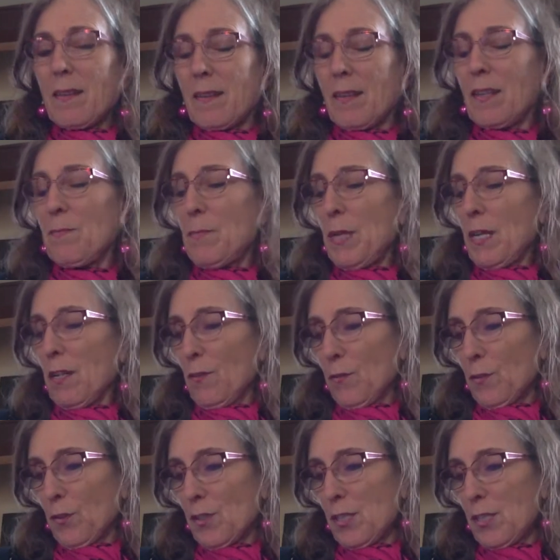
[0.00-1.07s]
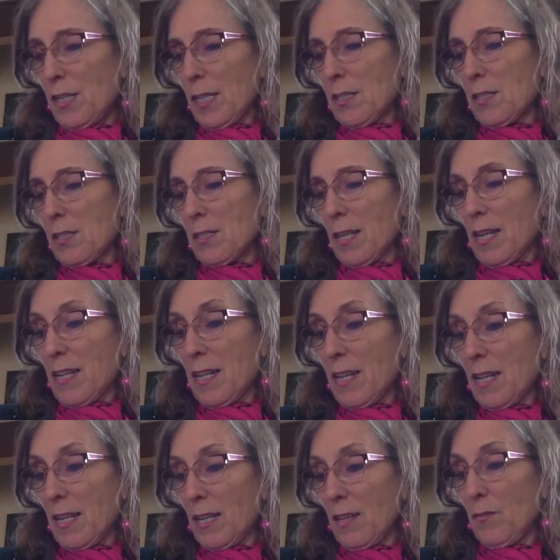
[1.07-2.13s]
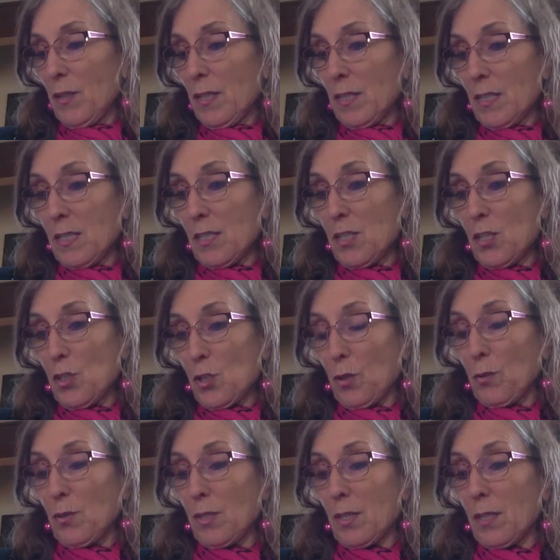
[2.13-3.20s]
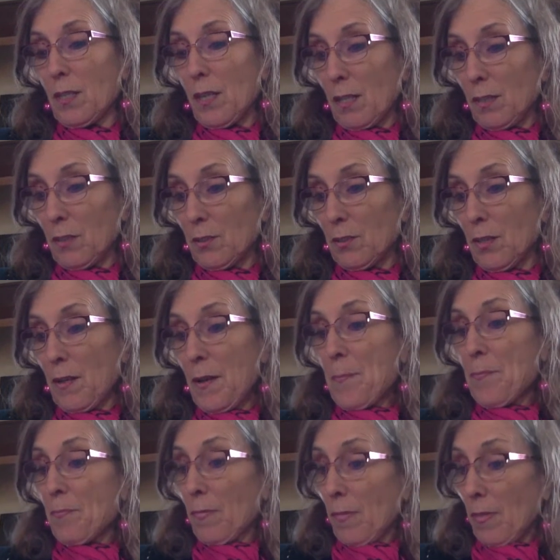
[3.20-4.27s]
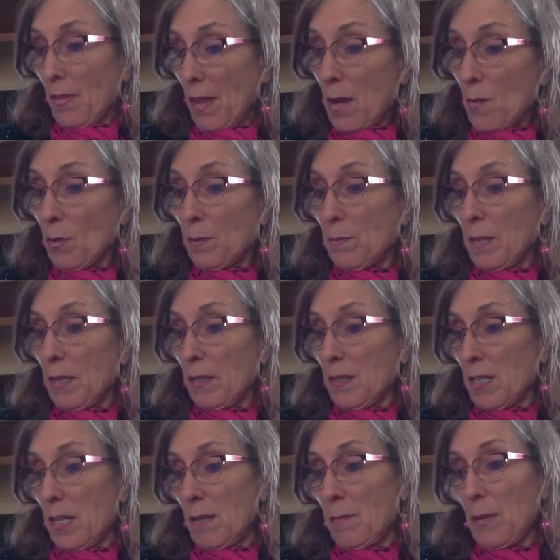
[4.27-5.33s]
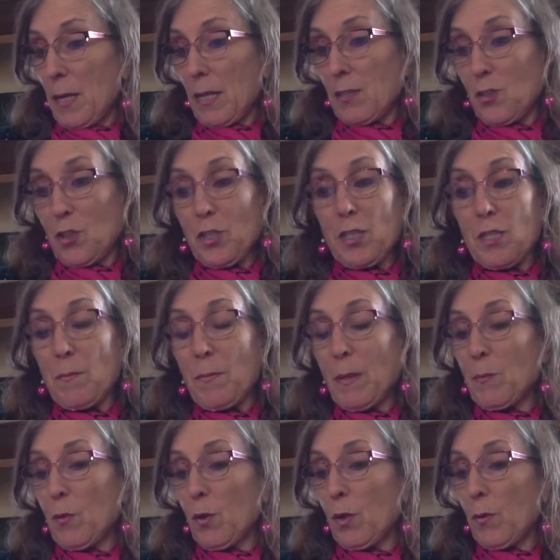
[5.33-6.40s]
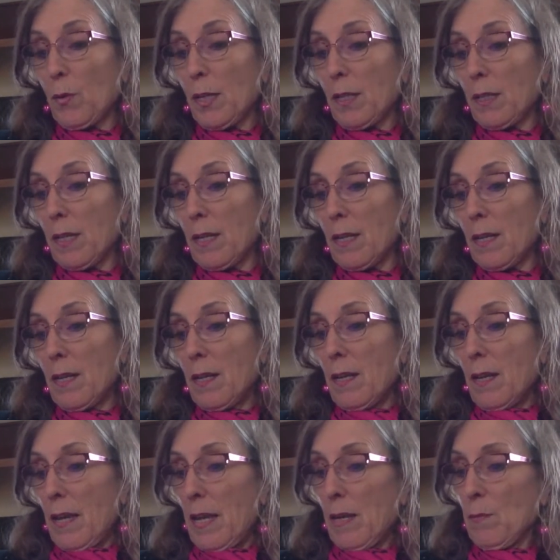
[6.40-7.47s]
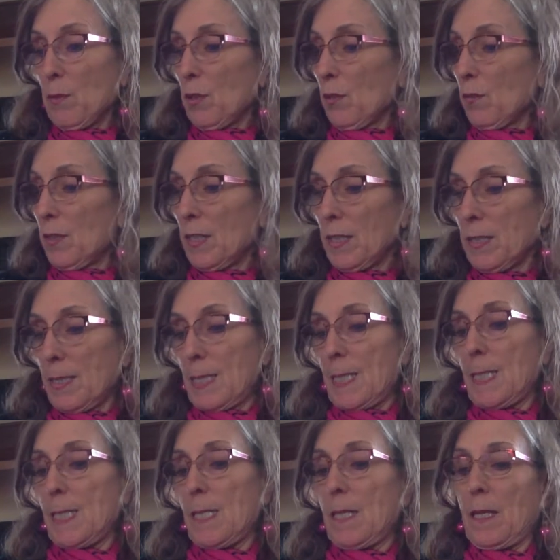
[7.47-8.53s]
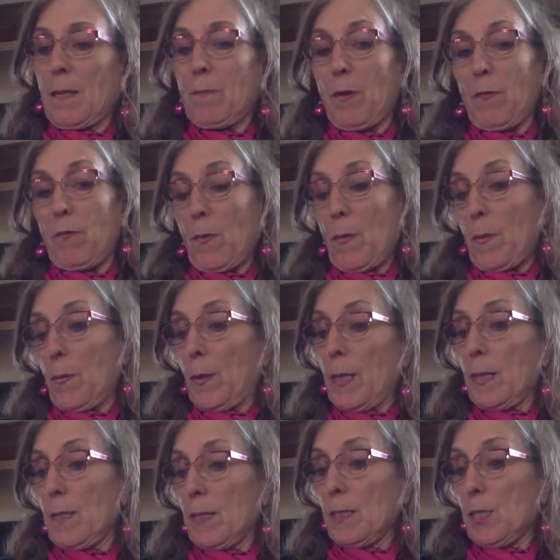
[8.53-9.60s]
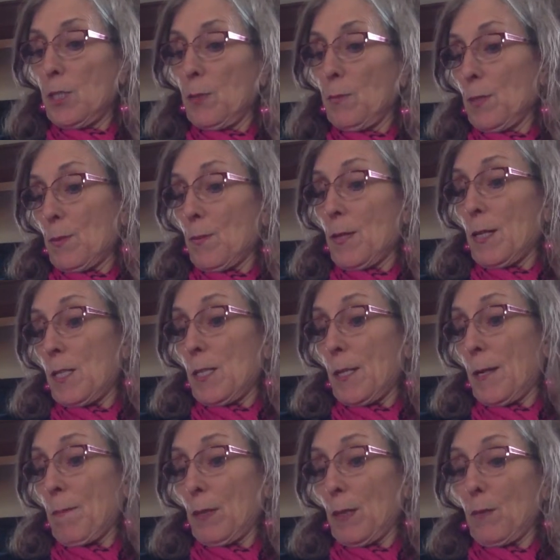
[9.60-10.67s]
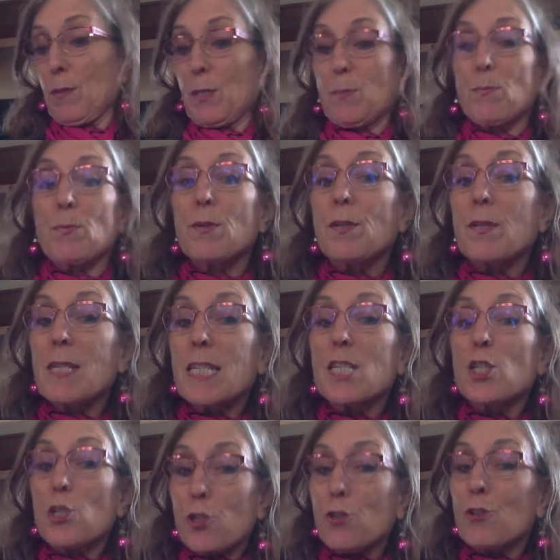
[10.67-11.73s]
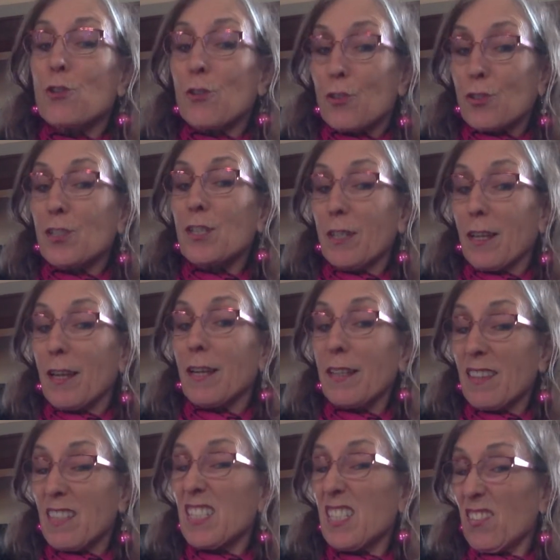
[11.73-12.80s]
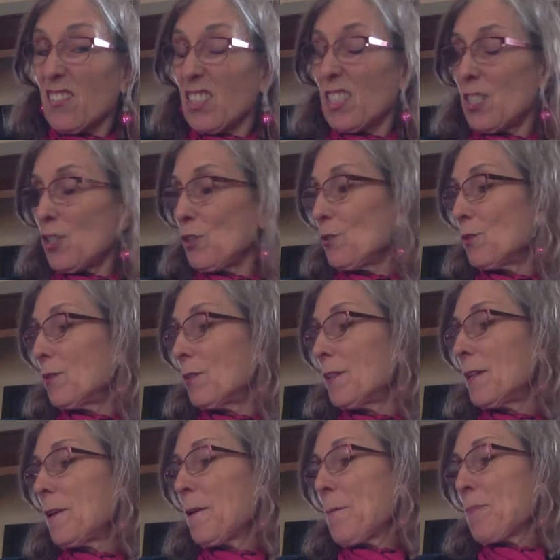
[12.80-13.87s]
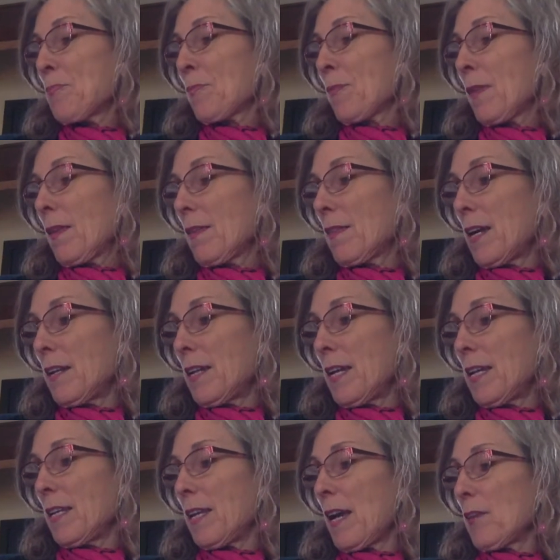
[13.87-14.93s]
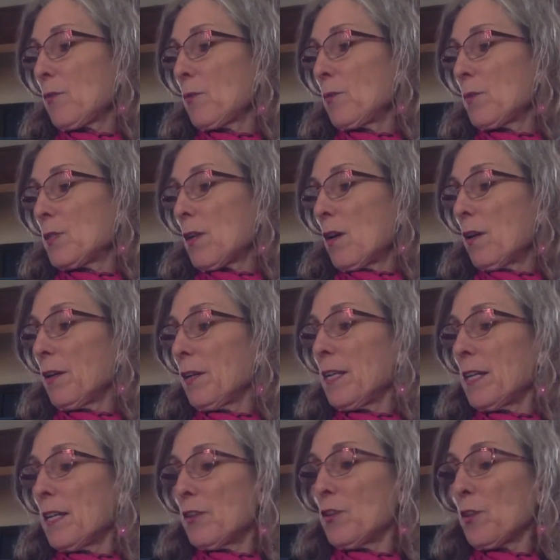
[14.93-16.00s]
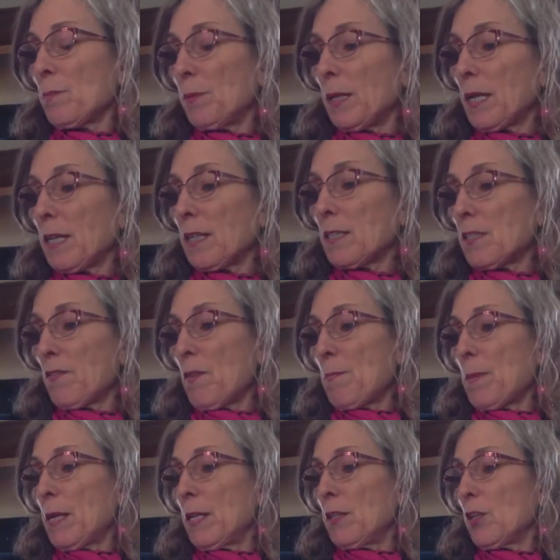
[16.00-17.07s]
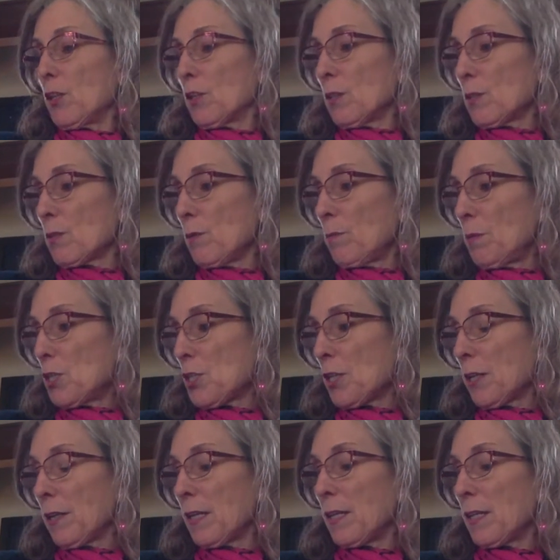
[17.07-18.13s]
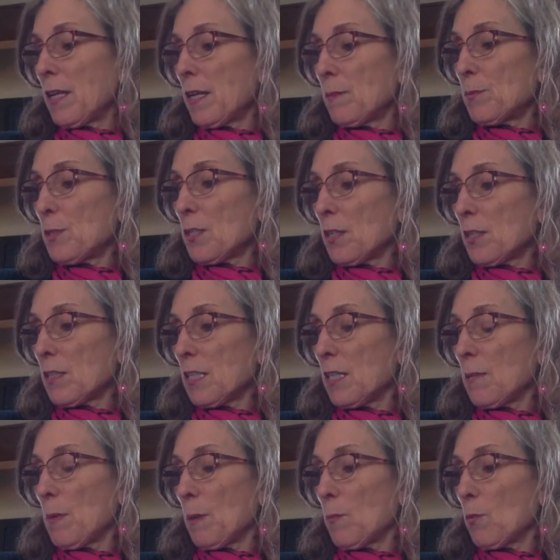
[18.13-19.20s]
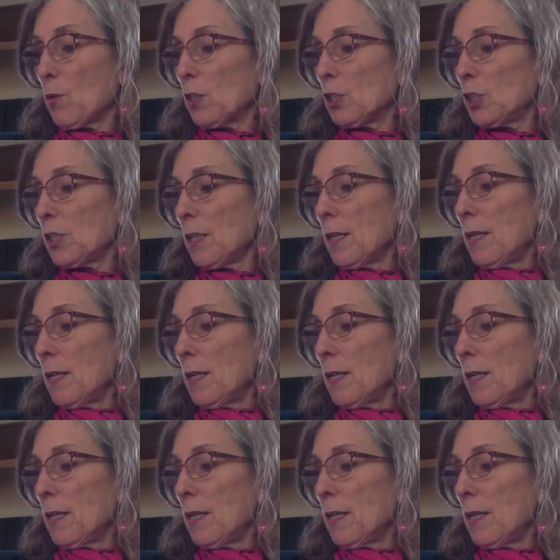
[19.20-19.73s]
They'd be here for 6 Sunday evening Disney shows in color. That would make the time pass just a bit more quickly. Aunt Minerva didn't say anything, but from the way that she was watching, Emily was pretty sure she liked the TV too. That night, Katherine was already under the blankets of the bed the girls would be sharing in the upstairs sleeping porch.